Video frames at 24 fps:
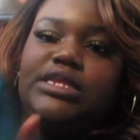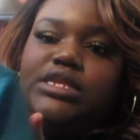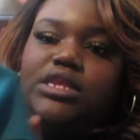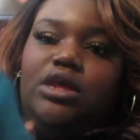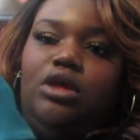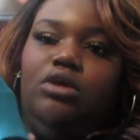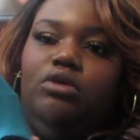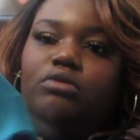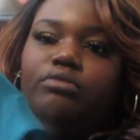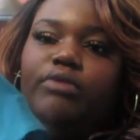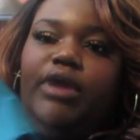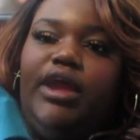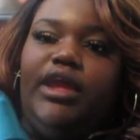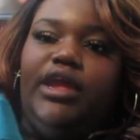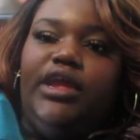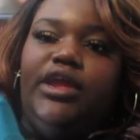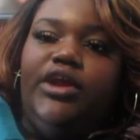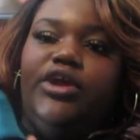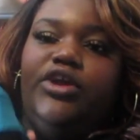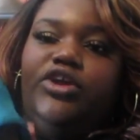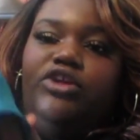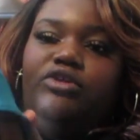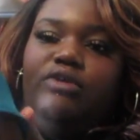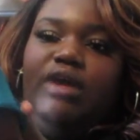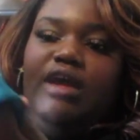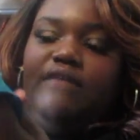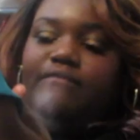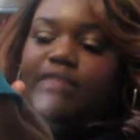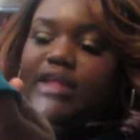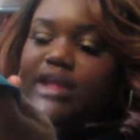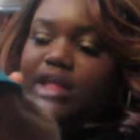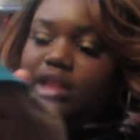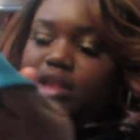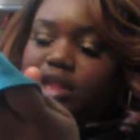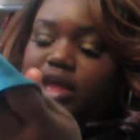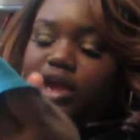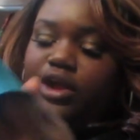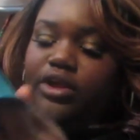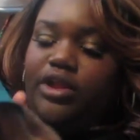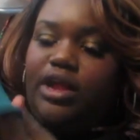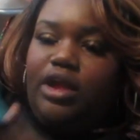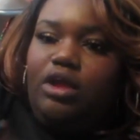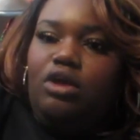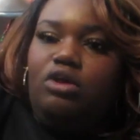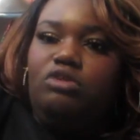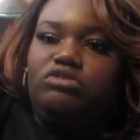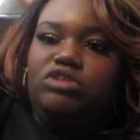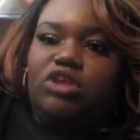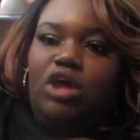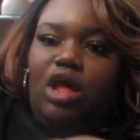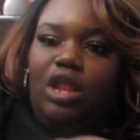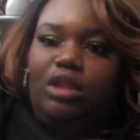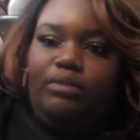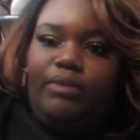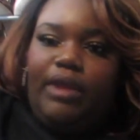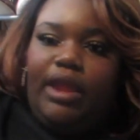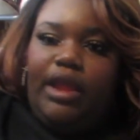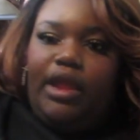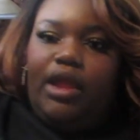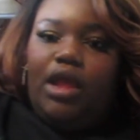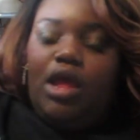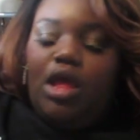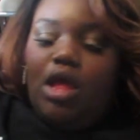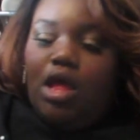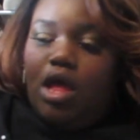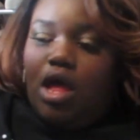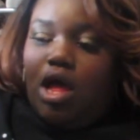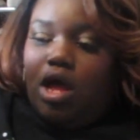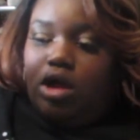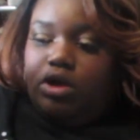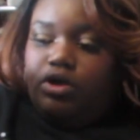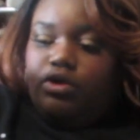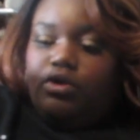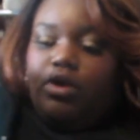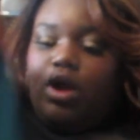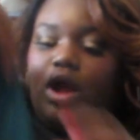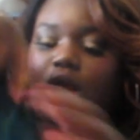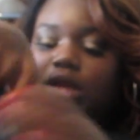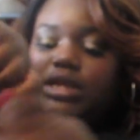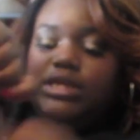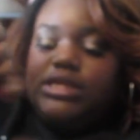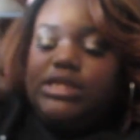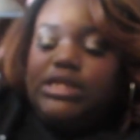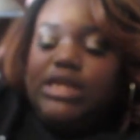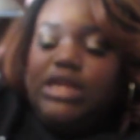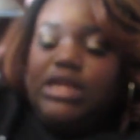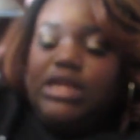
So right here you have like a layer that goes all the way across